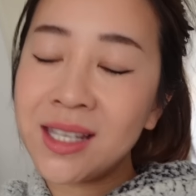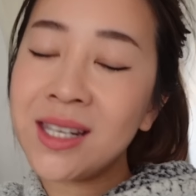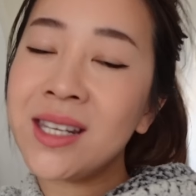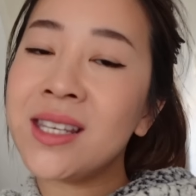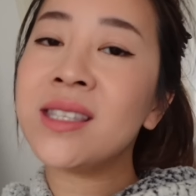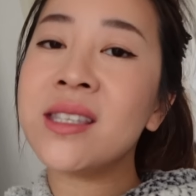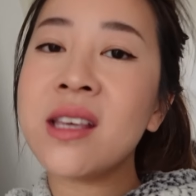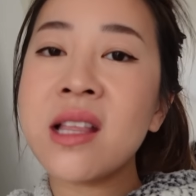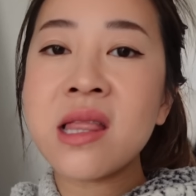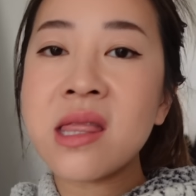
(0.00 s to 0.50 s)
It
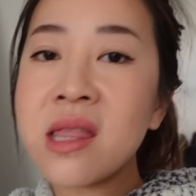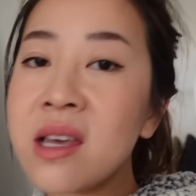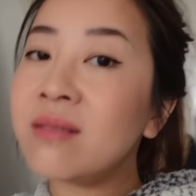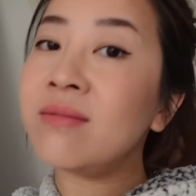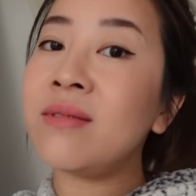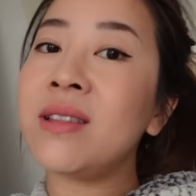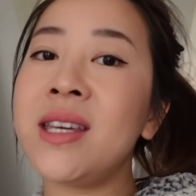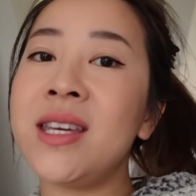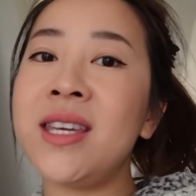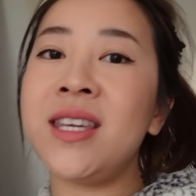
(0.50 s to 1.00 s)
is a
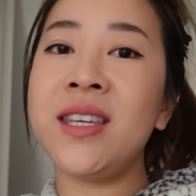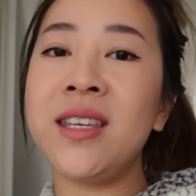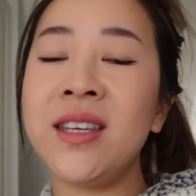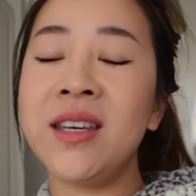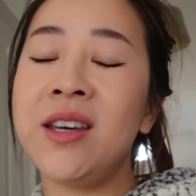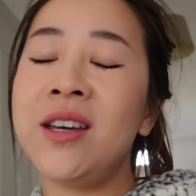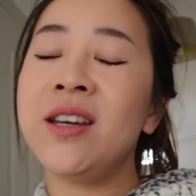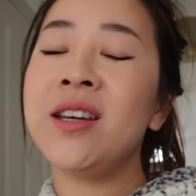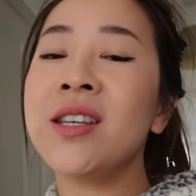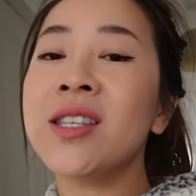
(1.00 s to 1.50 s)
lovely
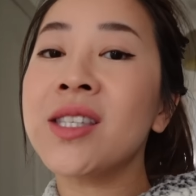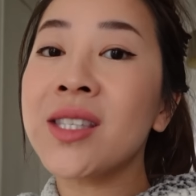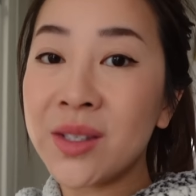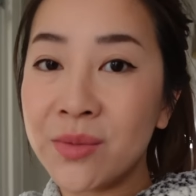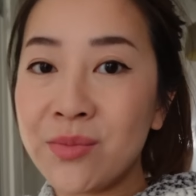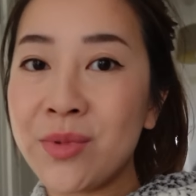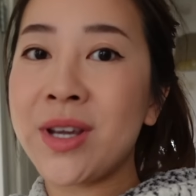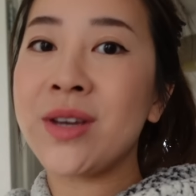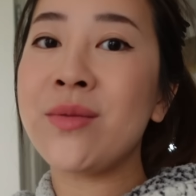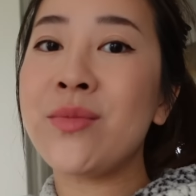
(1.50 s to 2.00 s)

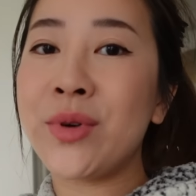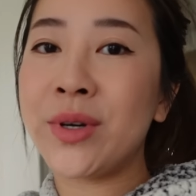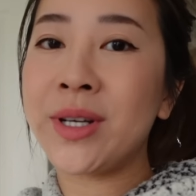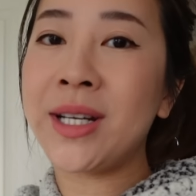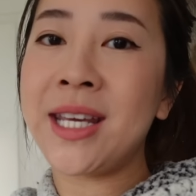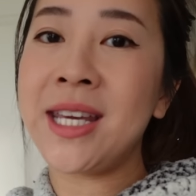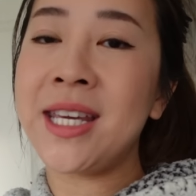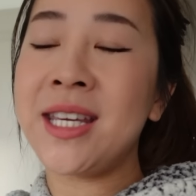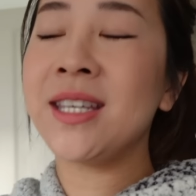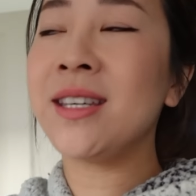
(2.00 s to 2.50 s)
spring
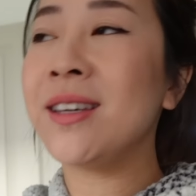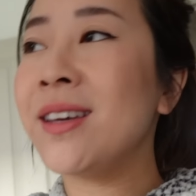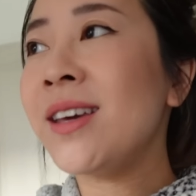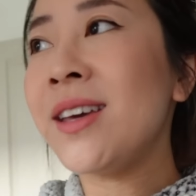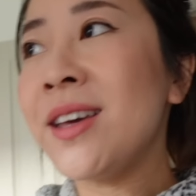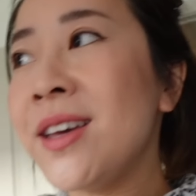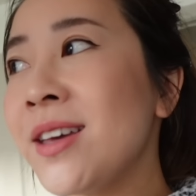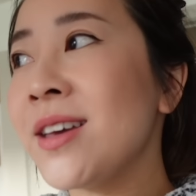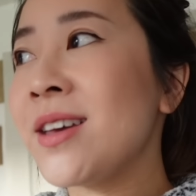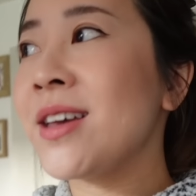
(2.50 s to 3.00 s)
morning.
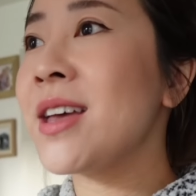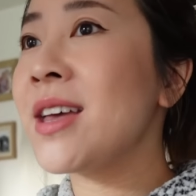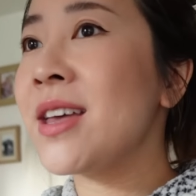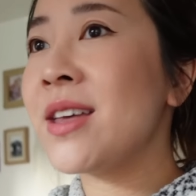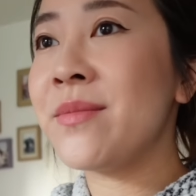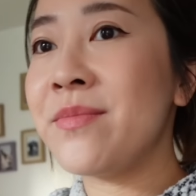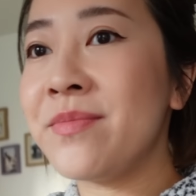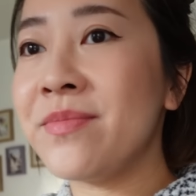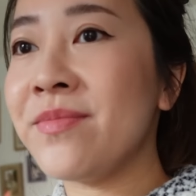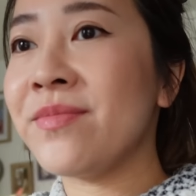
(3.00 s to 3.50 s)

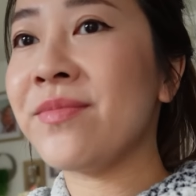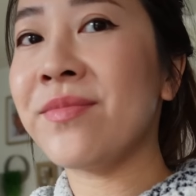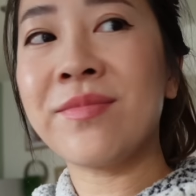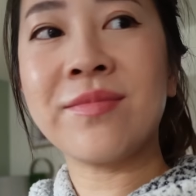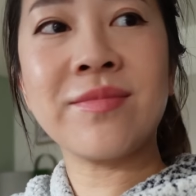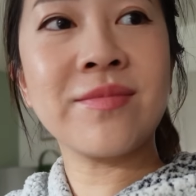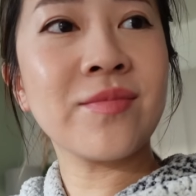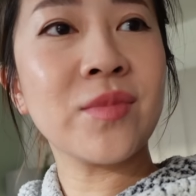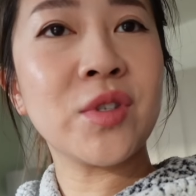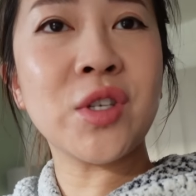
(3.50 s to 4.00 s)
Um,
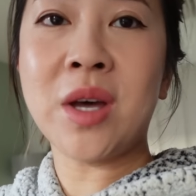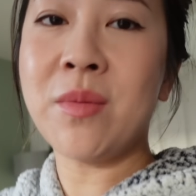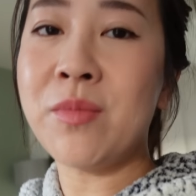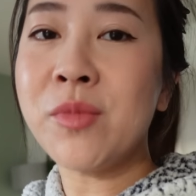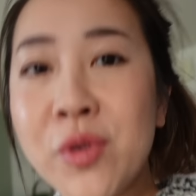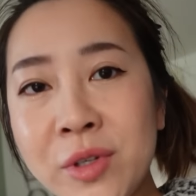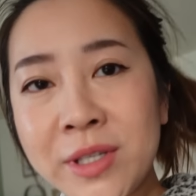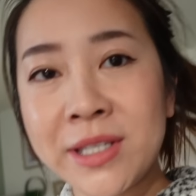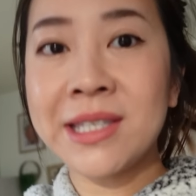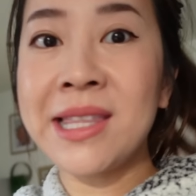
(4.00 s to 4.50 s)

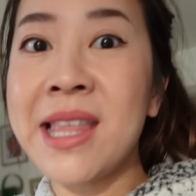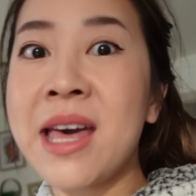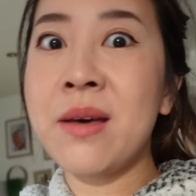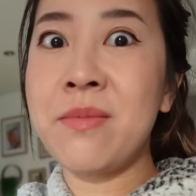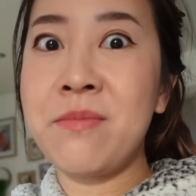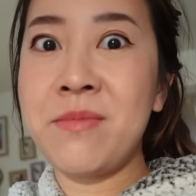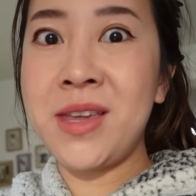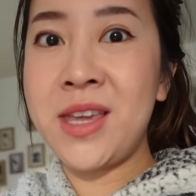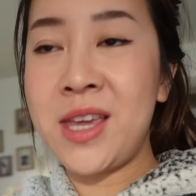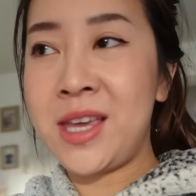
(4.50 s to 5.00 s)
just
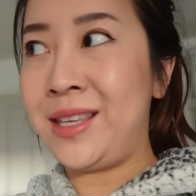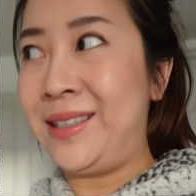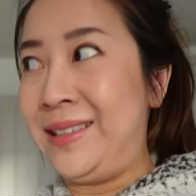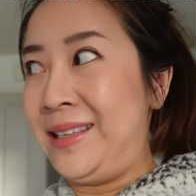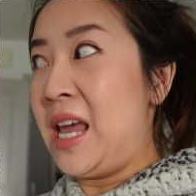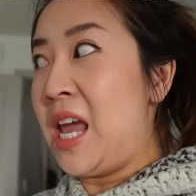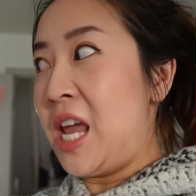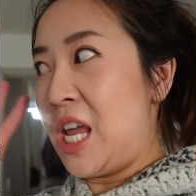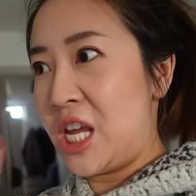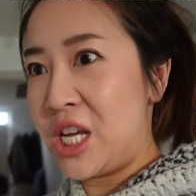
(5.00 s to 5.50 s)
left me his
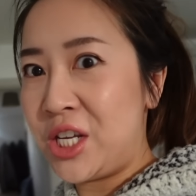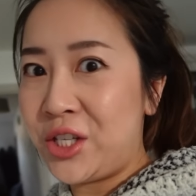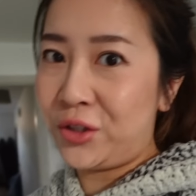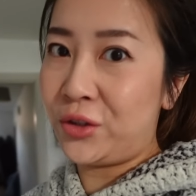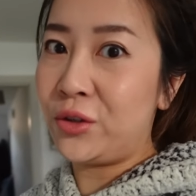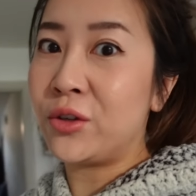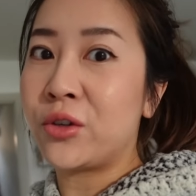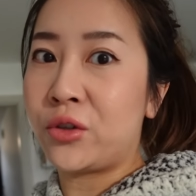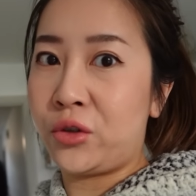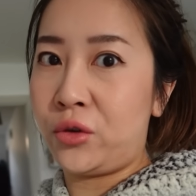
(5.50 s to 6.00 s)

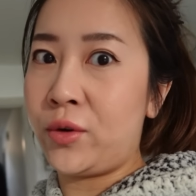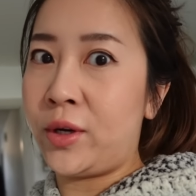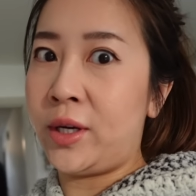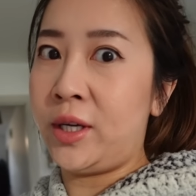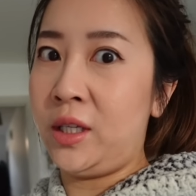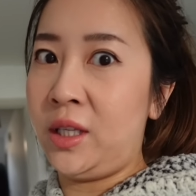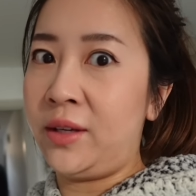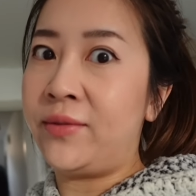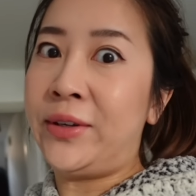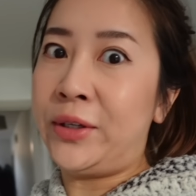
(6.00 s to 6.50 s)
Easter
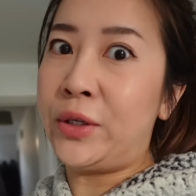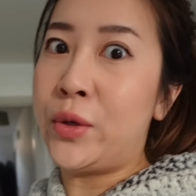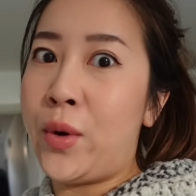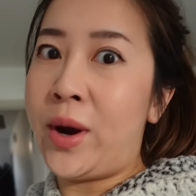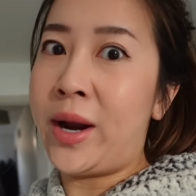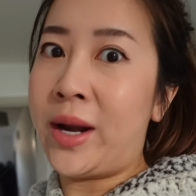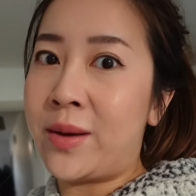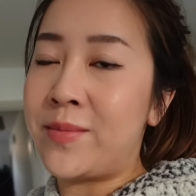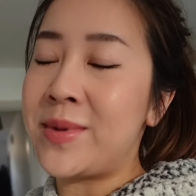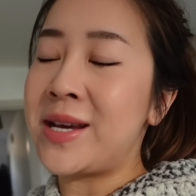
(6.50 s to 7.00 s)
trail, if you know
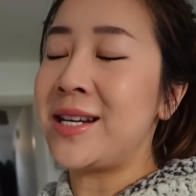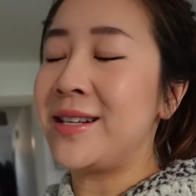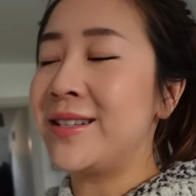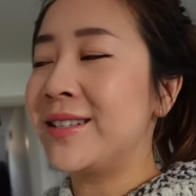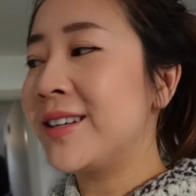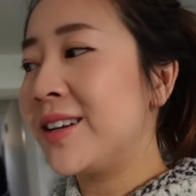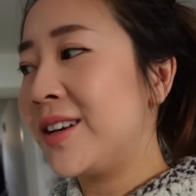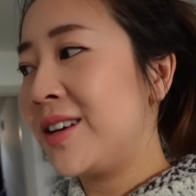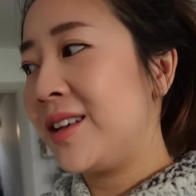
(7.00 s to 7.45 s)
what I mean.